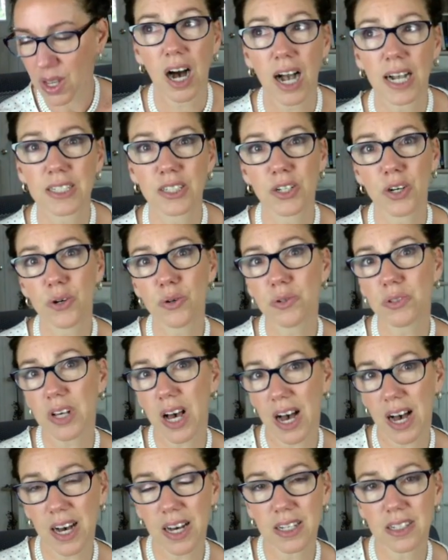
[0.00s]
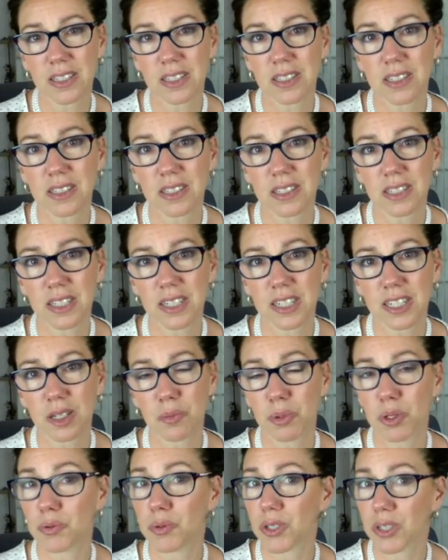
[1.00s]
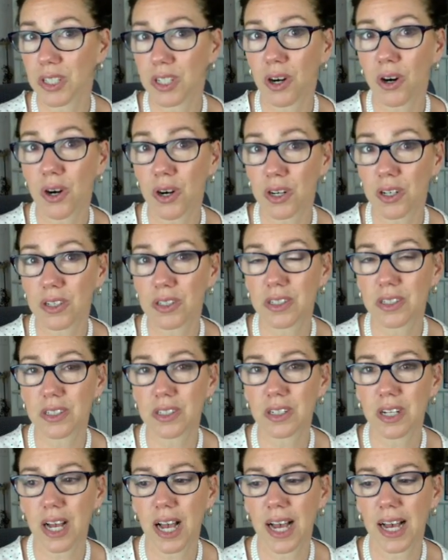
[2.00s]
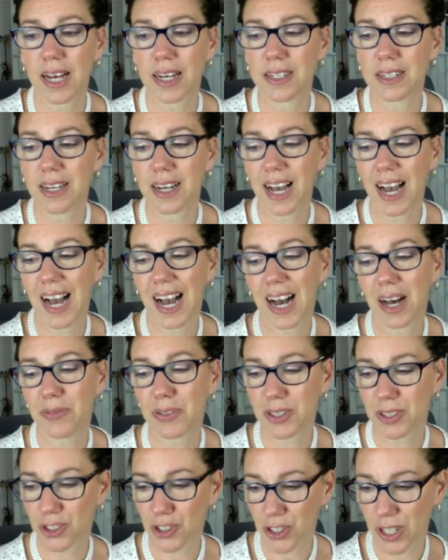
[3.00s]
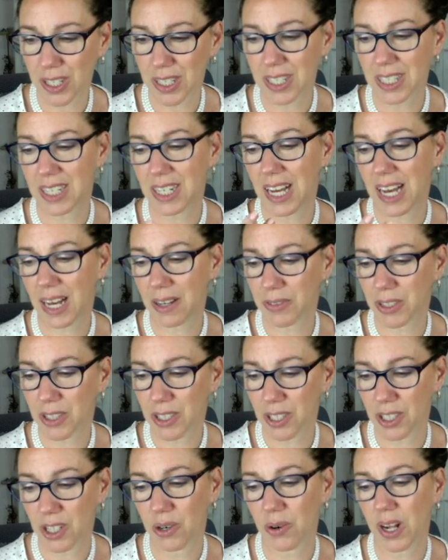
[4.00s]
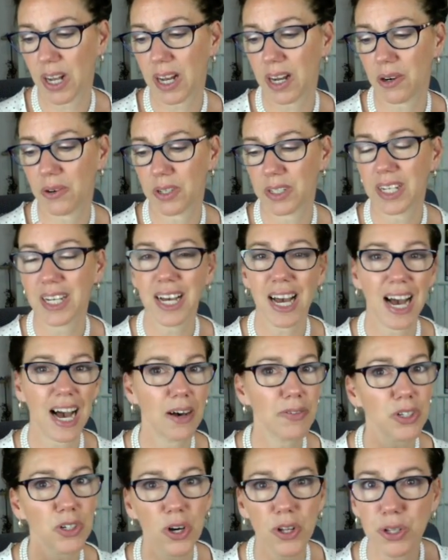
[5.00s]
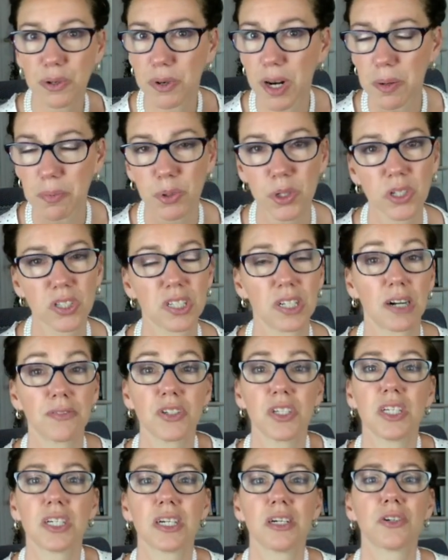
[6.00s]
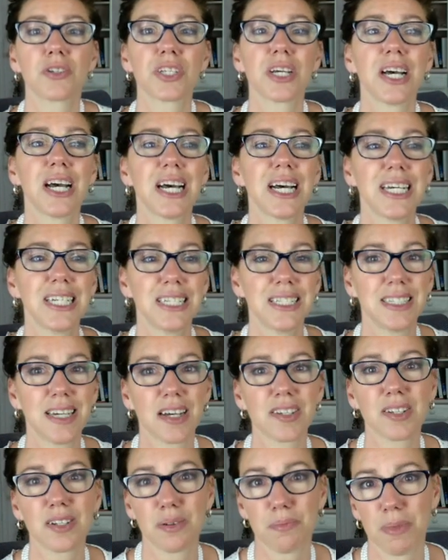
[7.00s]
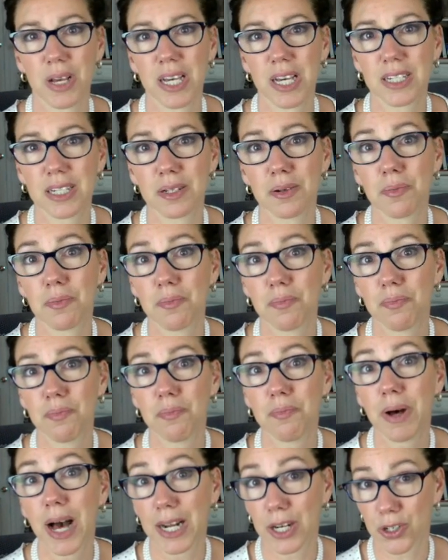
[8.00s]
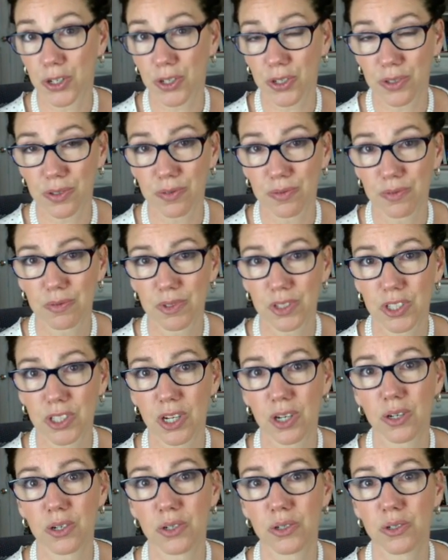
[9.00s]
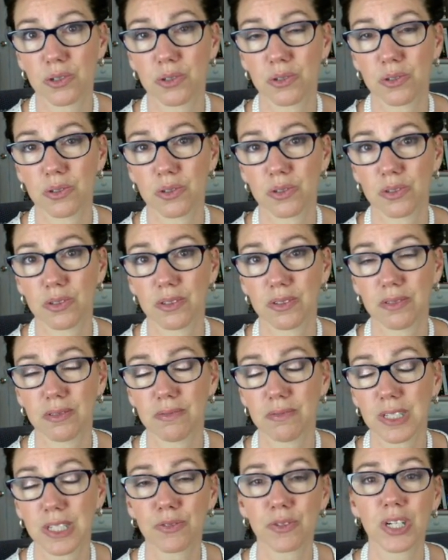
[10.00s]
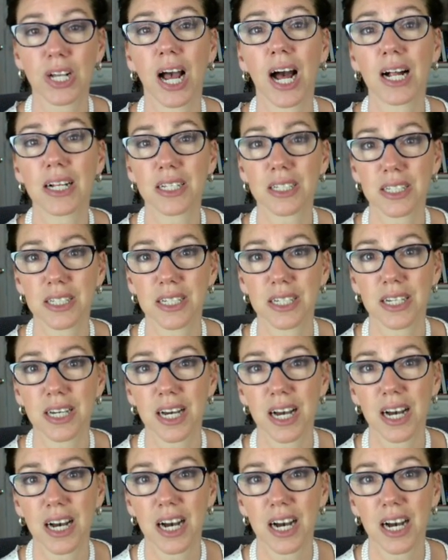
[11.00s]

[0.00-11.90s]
I know that it can be really hard. And having the training and having the know how and having all the right books and everything else doesn't make it better. So, in reality,